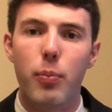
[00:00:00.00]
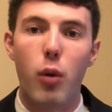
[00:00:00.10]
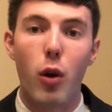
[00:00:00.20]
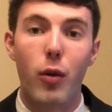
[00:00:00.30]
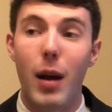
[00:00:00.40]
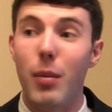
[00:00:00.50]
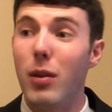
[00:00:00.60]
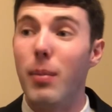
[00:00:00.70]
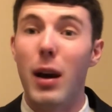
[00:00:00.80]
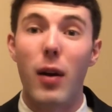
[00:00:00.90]
program.
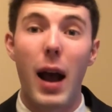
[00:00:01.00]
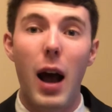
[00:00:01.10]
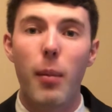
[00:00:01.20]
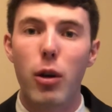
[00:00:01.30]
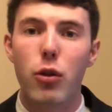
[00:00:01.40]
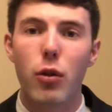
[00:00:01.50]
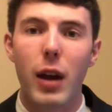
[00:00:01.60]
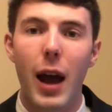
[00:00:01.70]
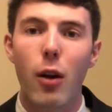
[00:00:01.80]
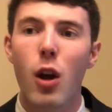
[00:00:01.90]
Doesn't matter how much you're down,